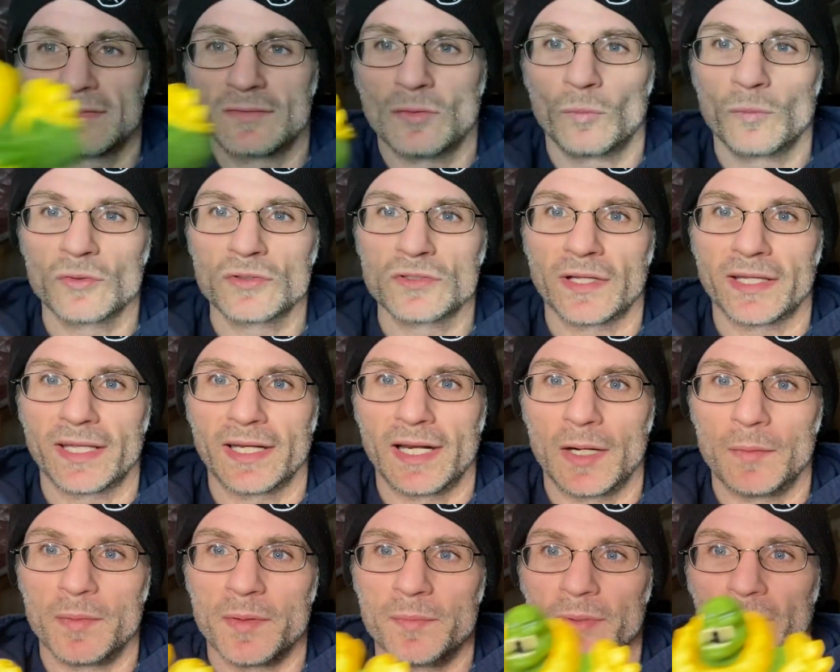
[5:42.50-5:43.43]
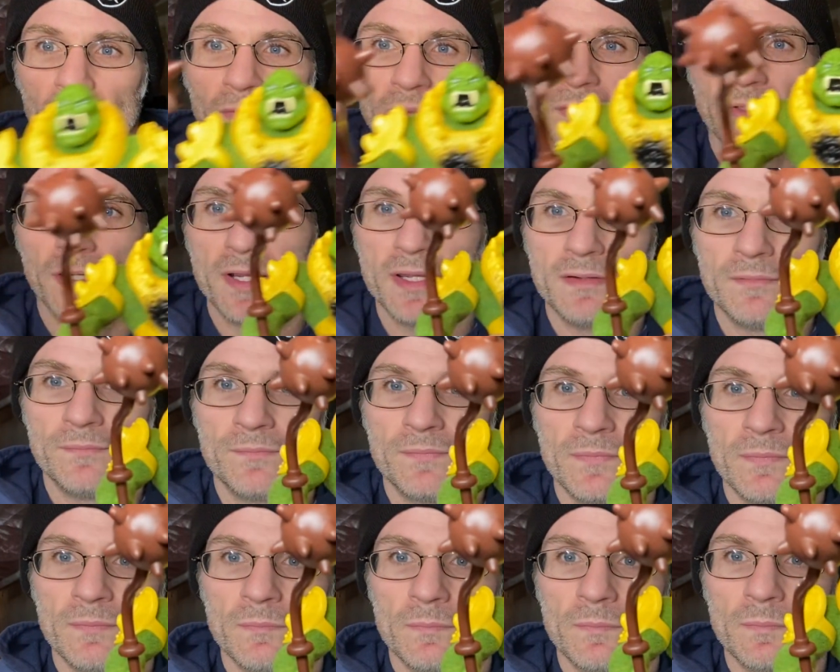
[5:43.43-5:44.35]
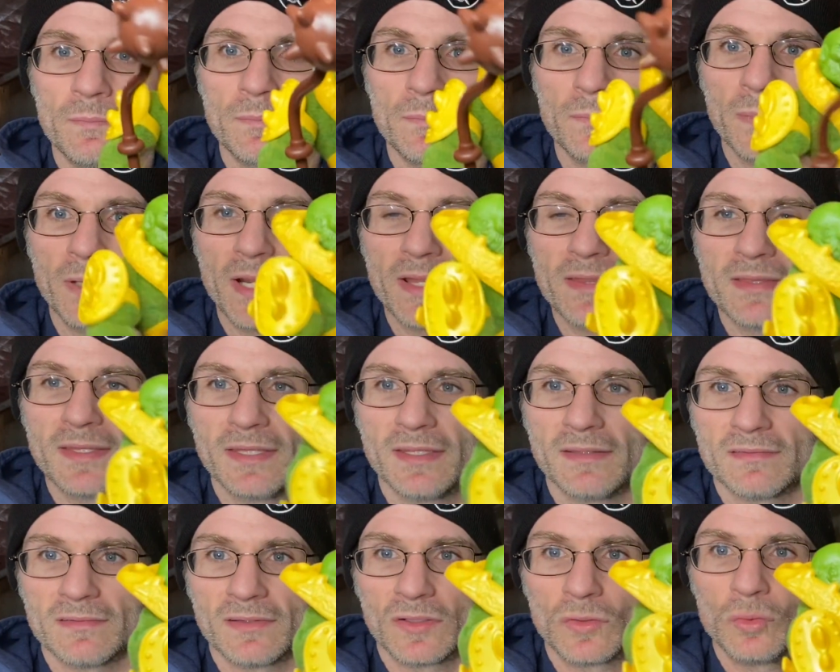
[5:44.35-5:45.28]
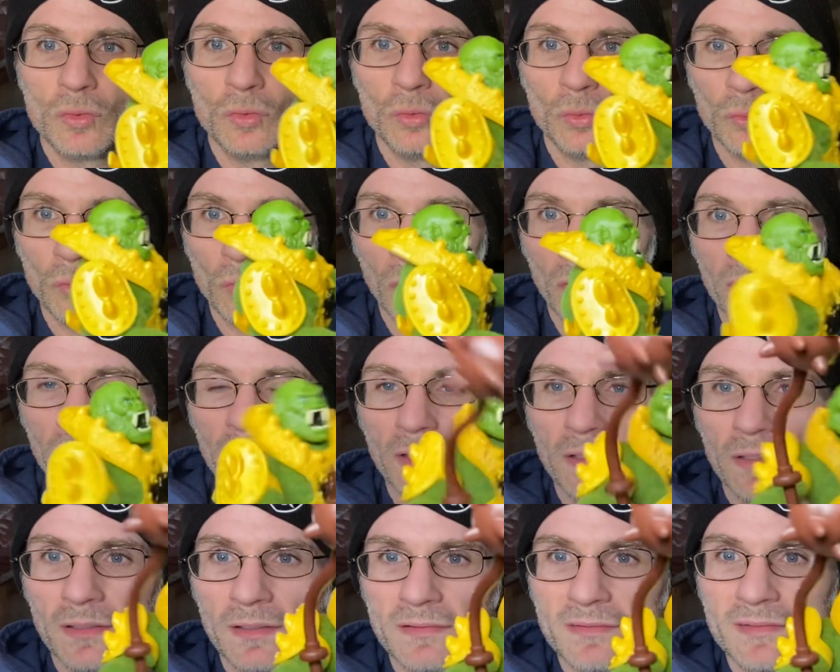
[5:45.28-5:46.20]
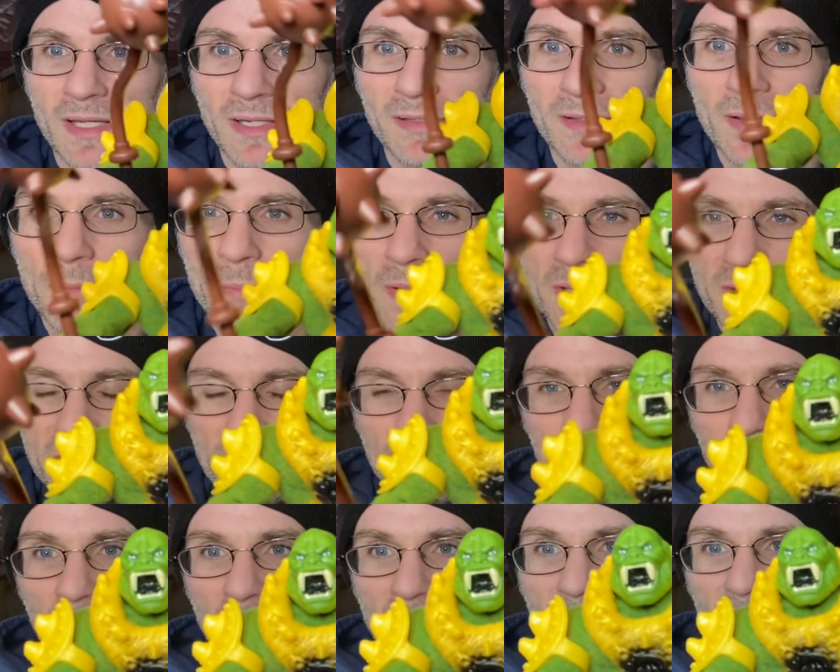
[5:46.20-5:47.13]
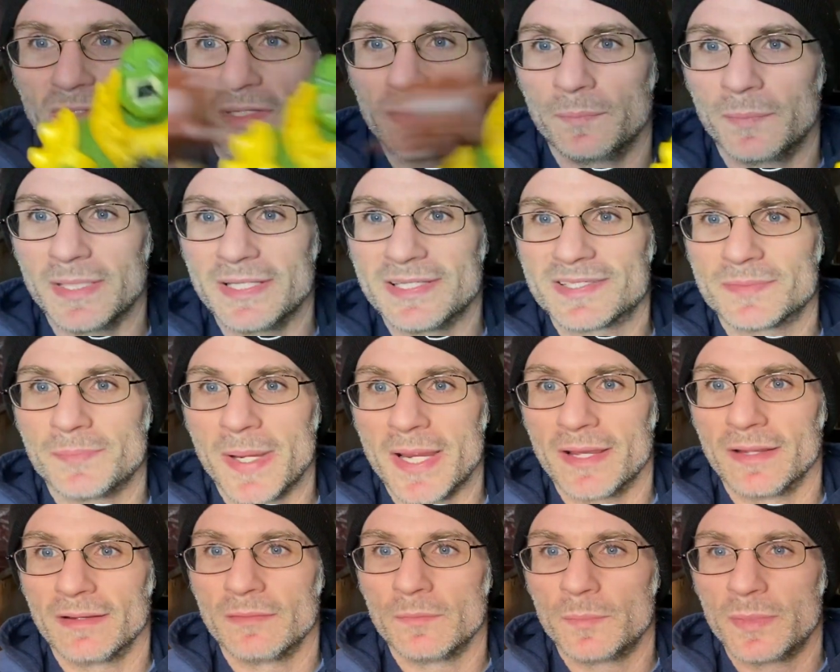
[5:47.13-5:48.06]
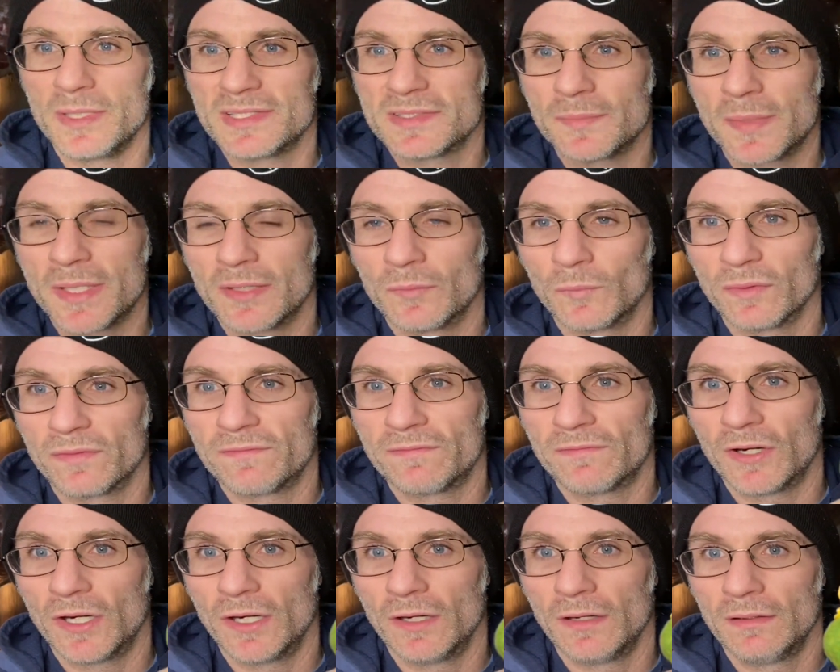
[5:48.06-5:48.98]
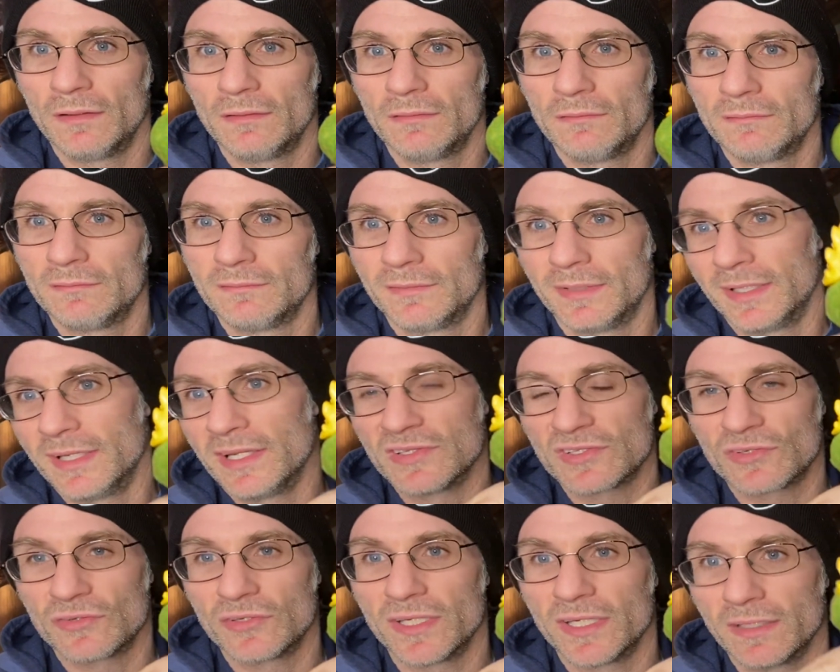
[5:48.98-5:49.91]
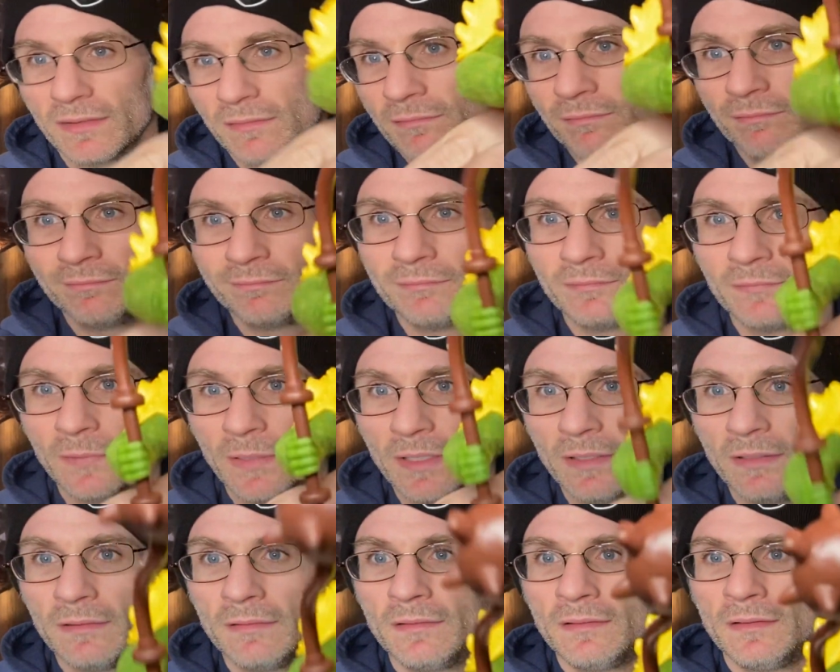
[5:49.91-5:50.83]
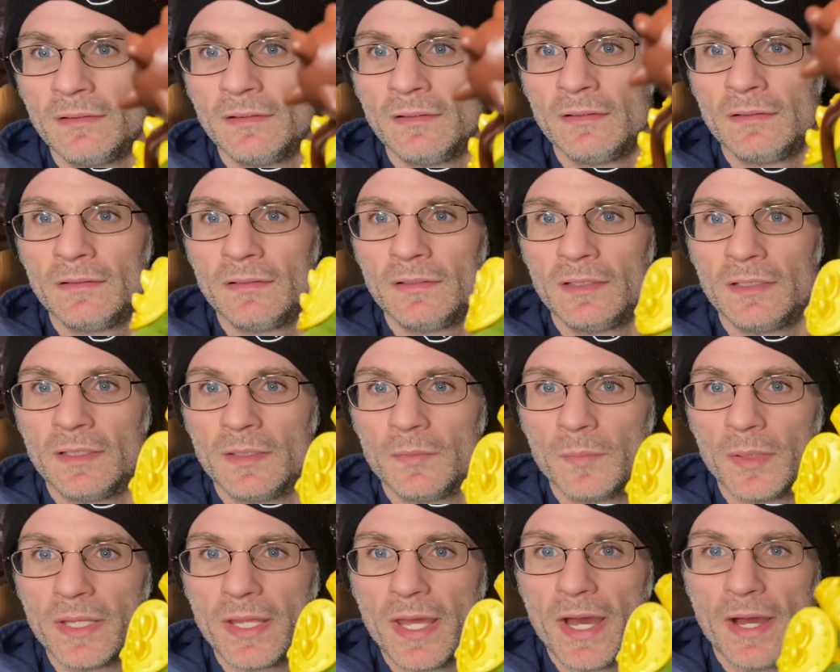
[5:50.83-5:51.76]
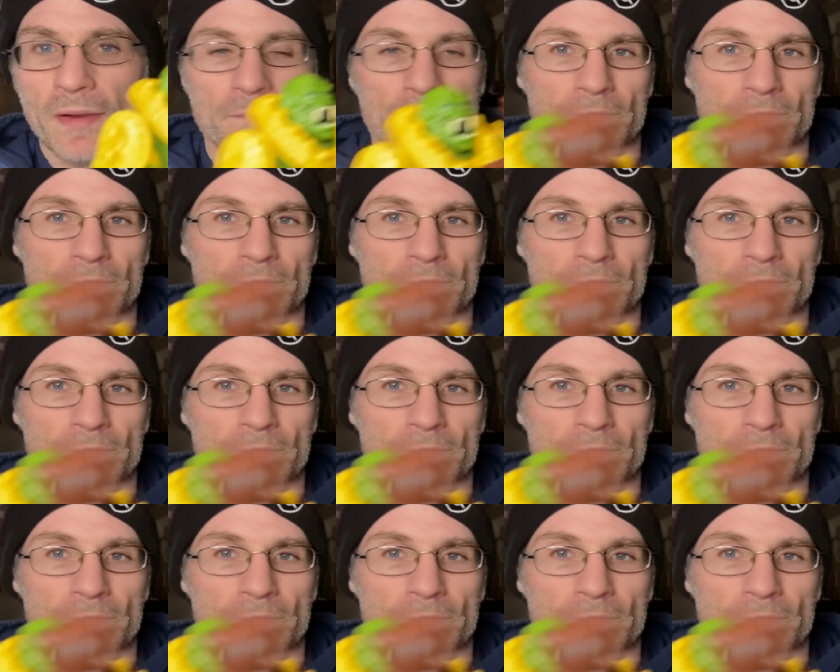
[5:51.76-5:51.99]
almost like an army builder, right? But I think it's a cool look. It's kind of like, it's basically Beastman with fur, and he's green, right? But yeah,